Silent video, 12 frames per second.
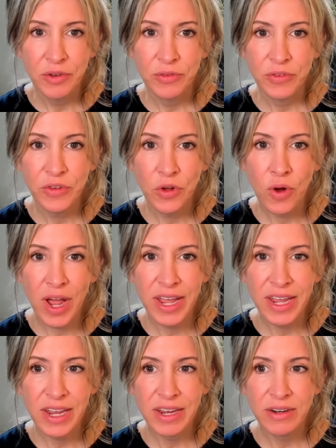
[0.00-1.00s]
So
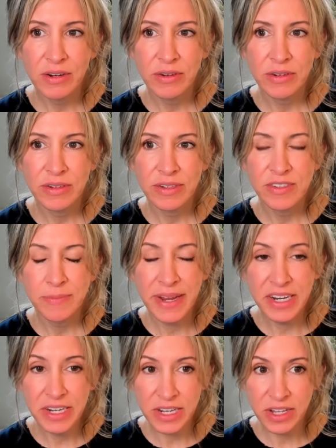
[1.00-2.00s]
I
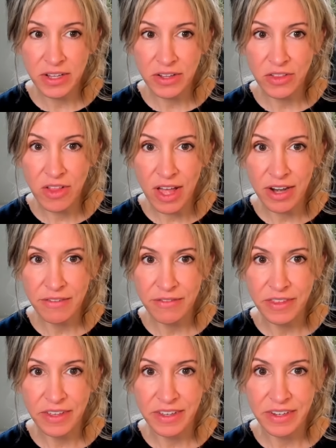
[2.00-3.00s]
spent a, a lot of
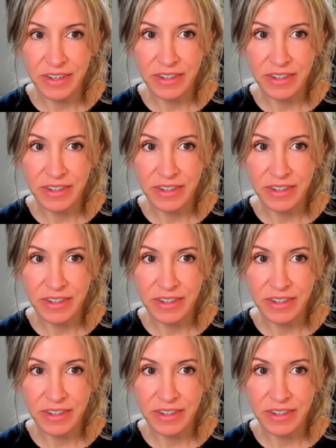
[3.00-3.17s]
the